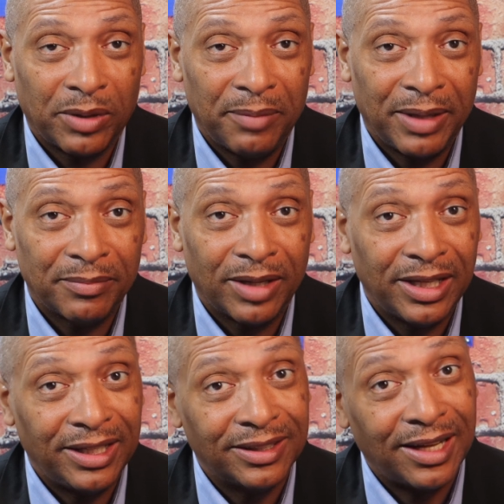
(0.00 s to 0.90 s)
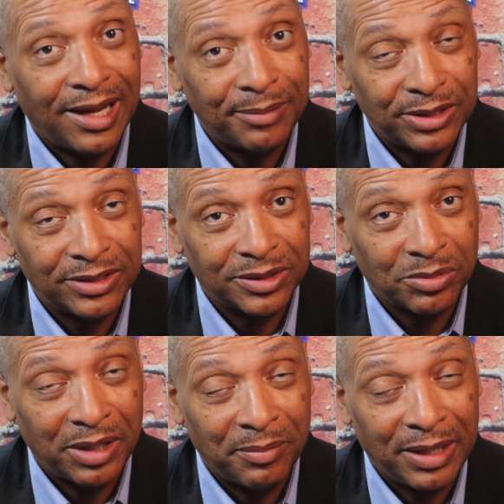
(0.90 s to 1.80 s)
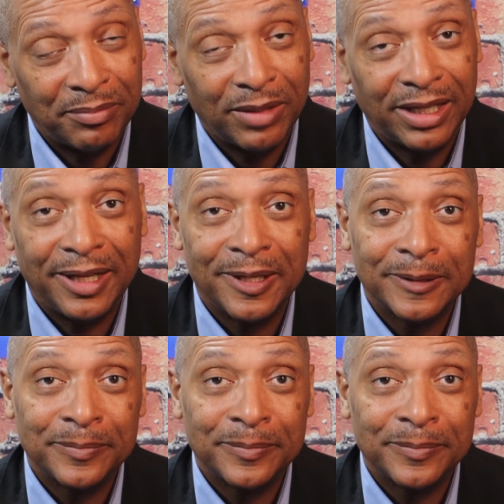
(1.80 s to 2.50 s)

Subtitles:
way to make money. Options as a way to make money.